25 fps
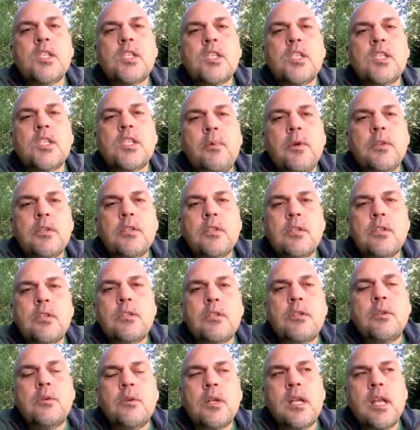stop what you're
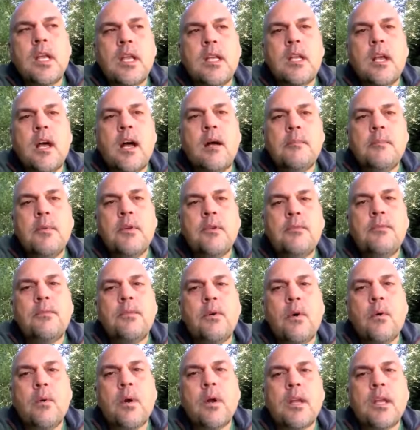doing and not move
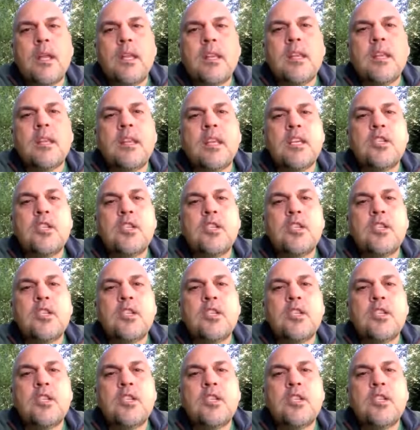forward in the